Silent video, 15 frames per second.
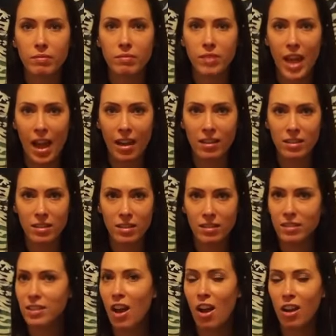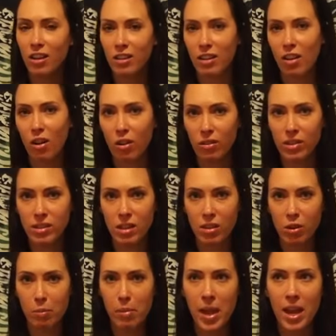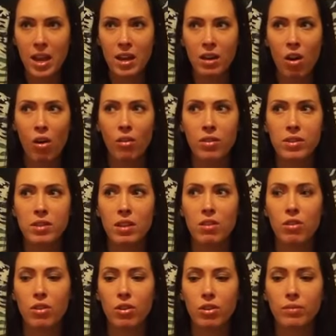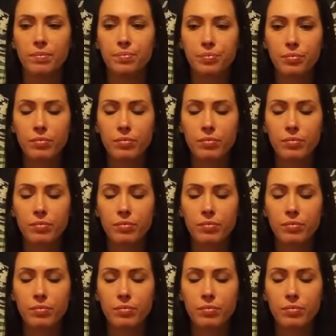that, not all this other pain, all this other